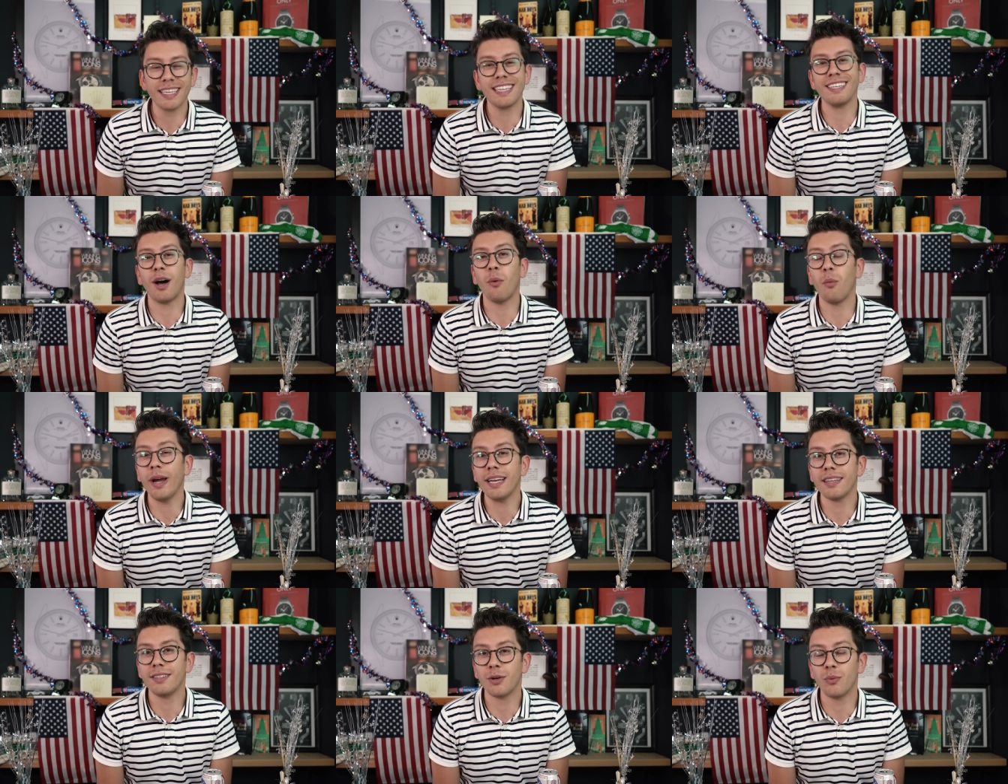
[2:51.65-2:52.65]
I cannot
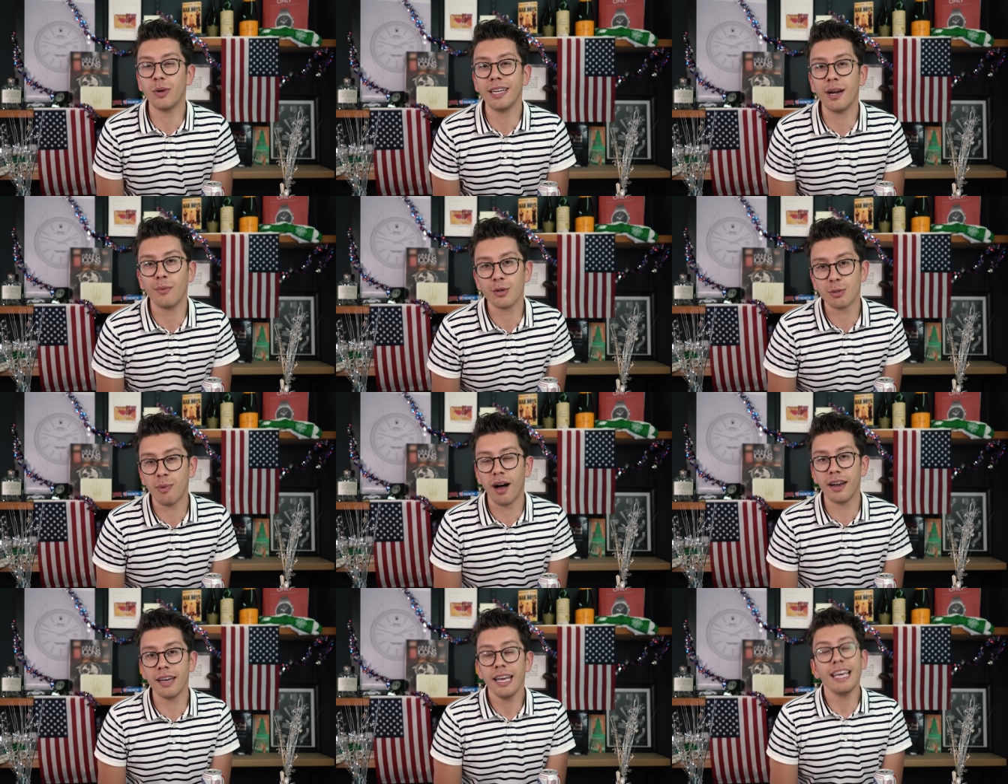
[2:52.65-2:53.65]
wait to read and
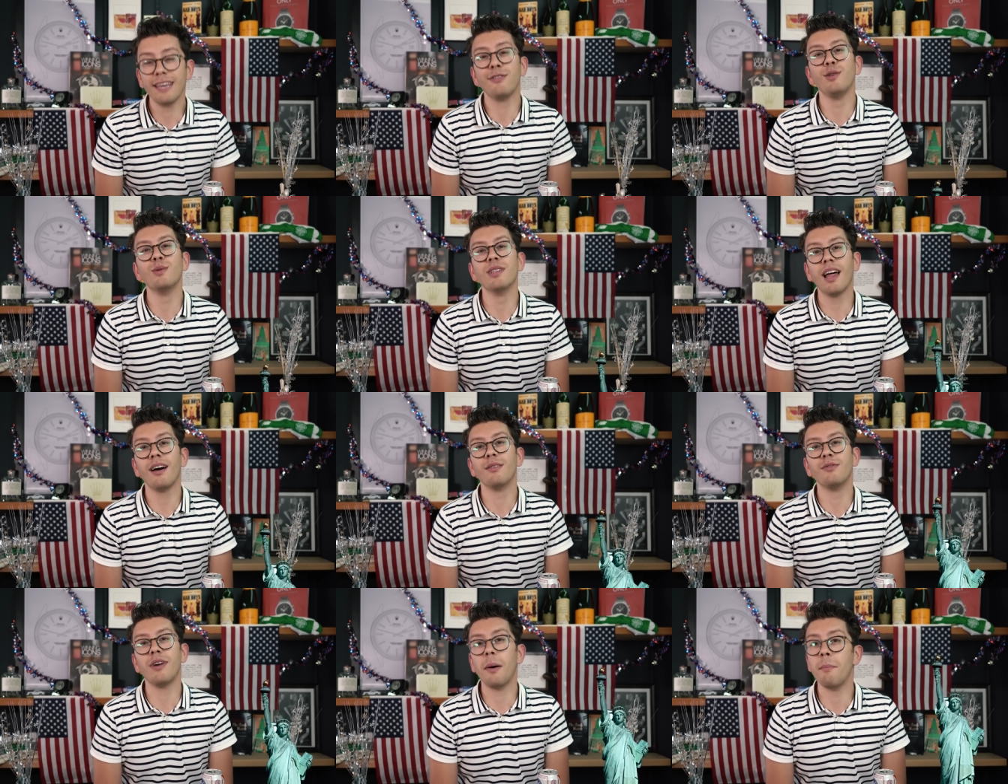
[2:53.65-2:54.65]
respond. If you
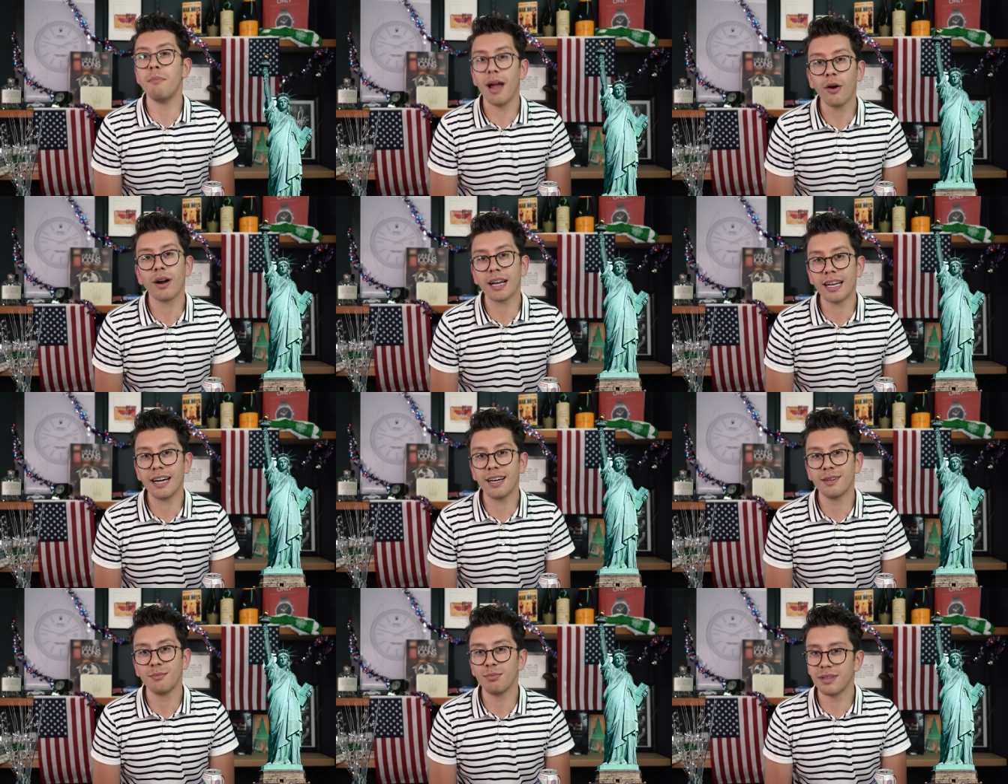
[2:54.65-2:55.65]
love
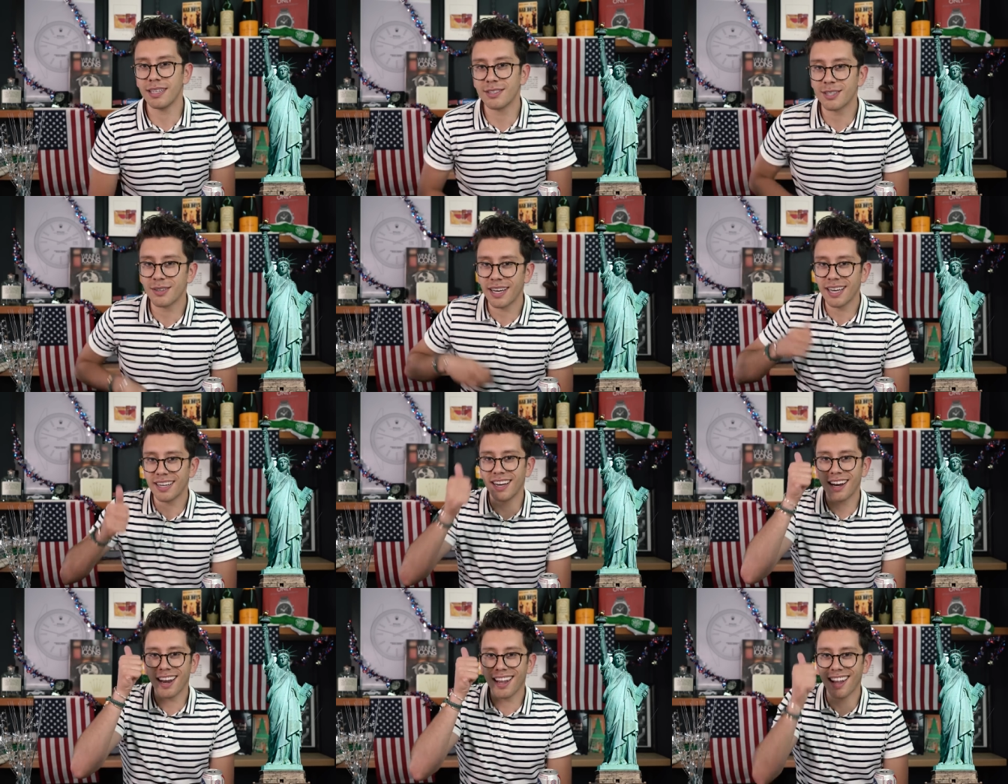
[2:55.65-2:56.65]
America, please go ahead
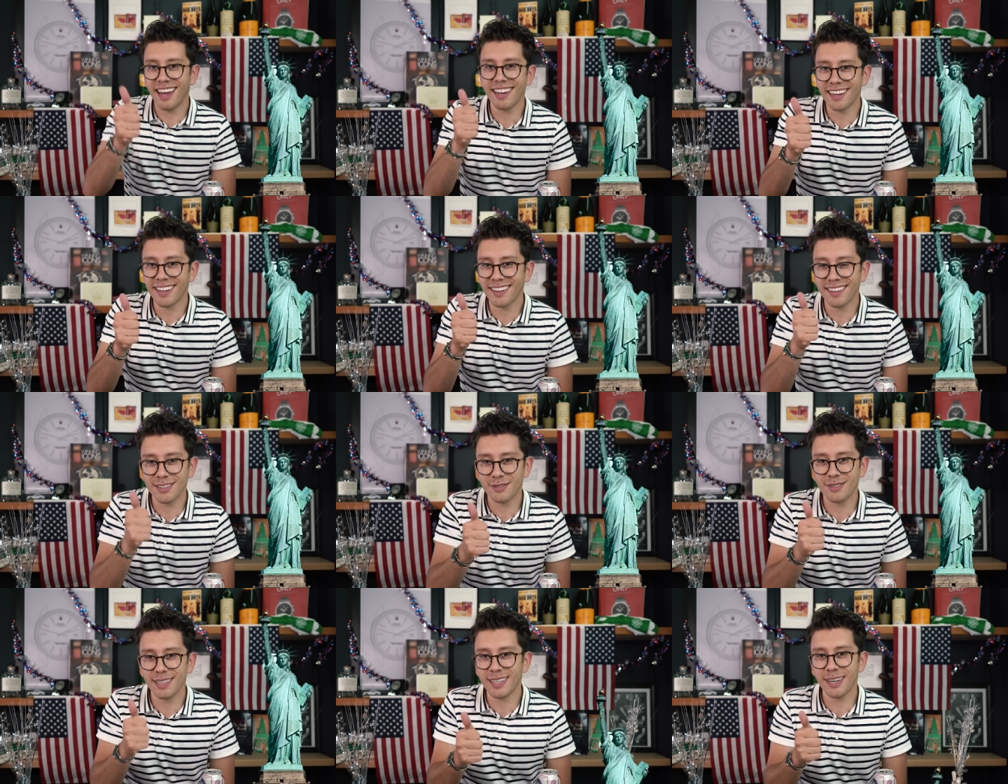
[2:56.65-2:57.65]
and like
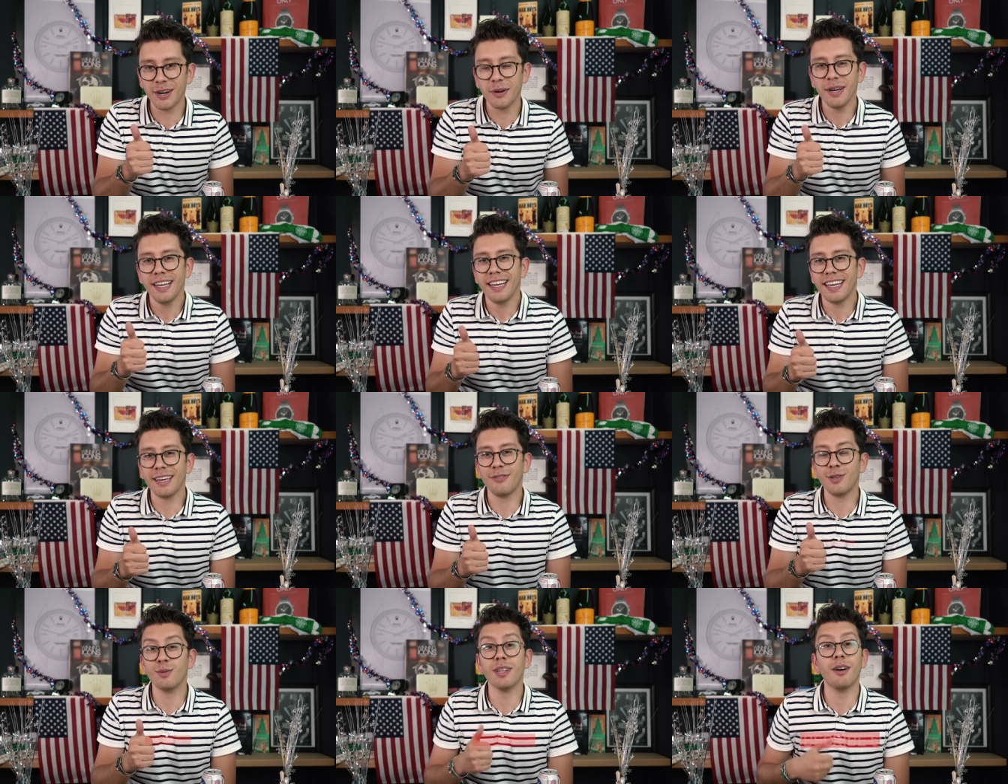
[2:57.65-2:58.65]
this video.
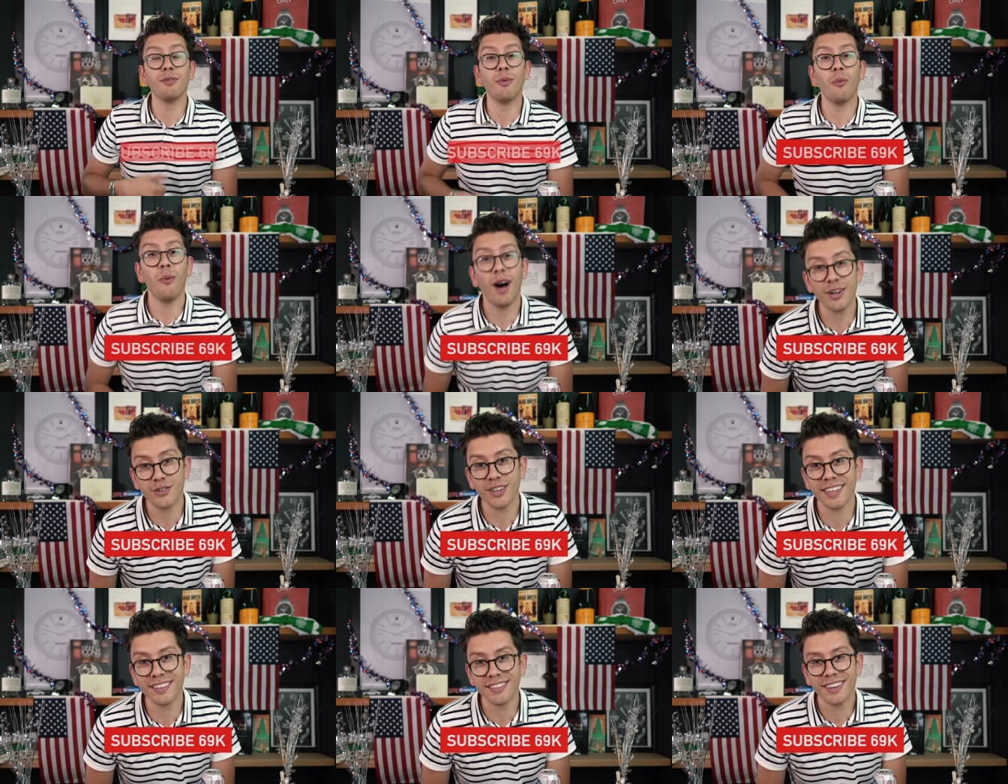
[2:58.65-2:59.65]
If you love
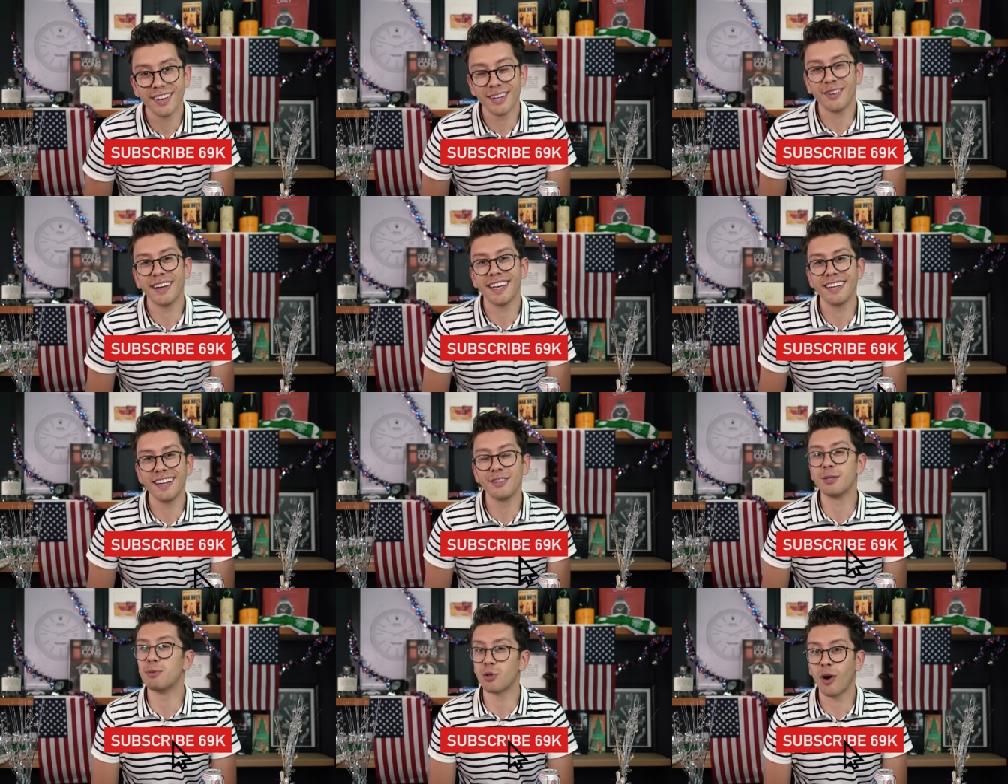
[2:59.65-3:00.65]
watches, go ahead
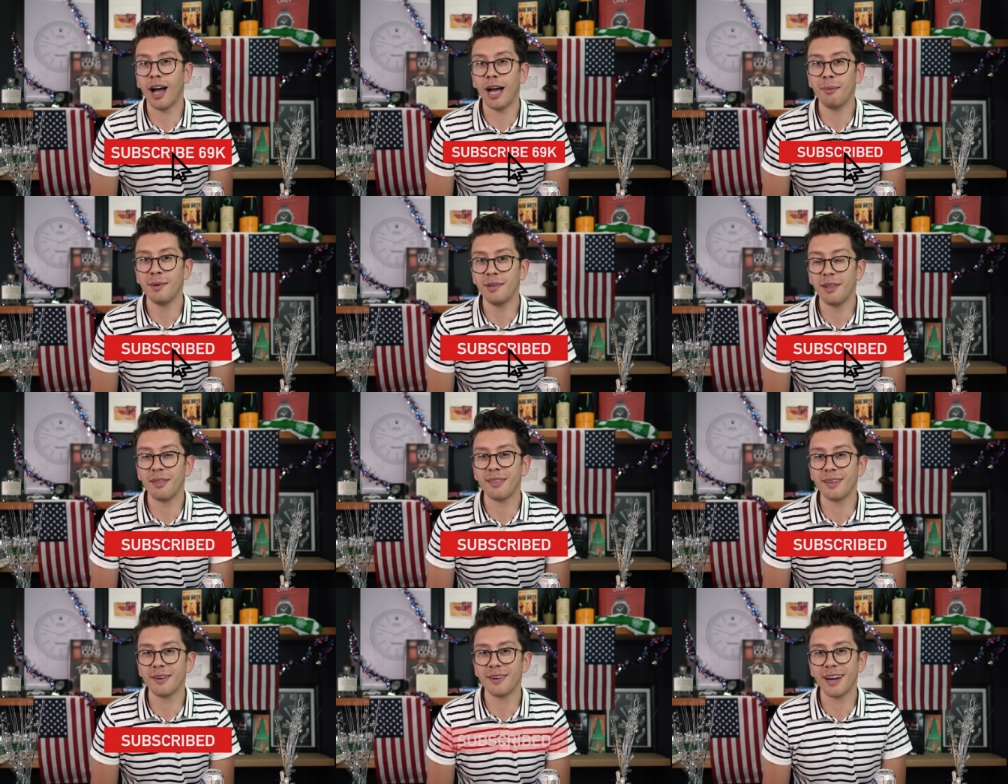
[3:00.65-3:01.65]
and subscribe to the
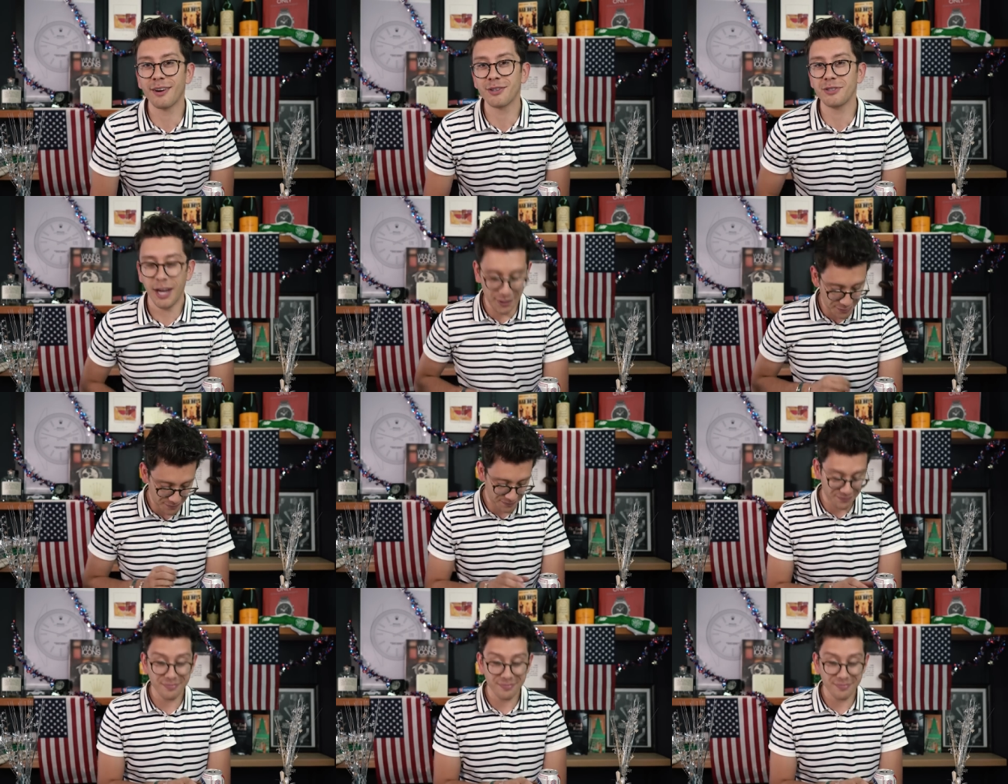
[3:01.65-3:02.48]
Theo and Harris channel.